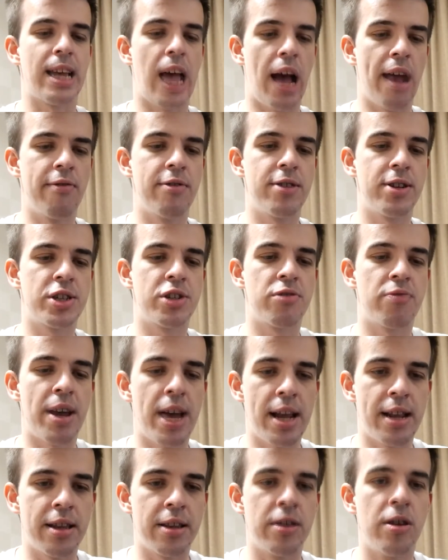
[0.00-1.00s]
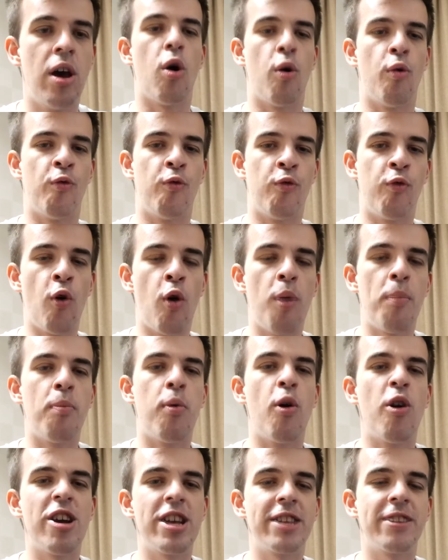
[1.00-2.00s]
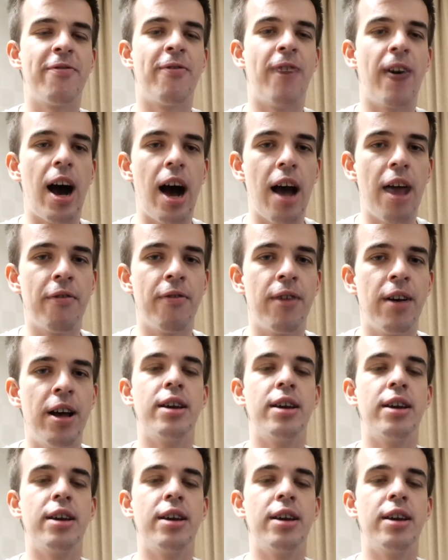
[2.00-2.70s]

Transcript: average rating of 4.5